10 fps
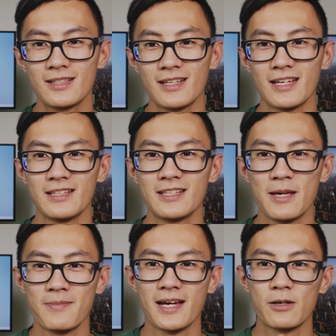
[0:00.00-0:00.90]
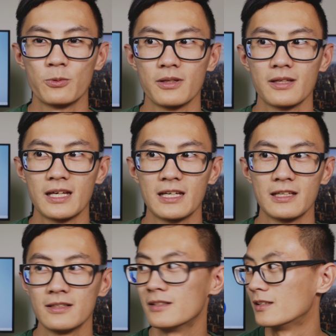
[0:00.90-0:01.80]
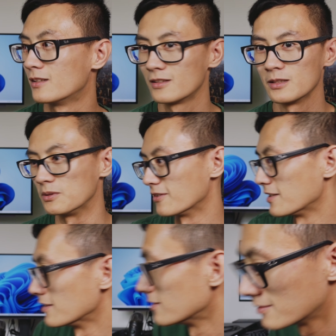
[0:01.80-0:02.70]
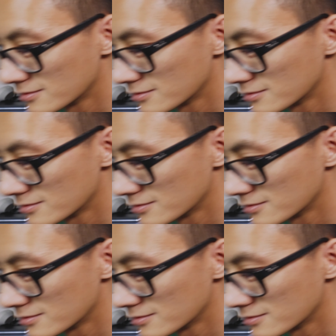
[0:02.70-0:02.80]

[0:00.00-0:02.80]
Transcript: and he came back with let me find it.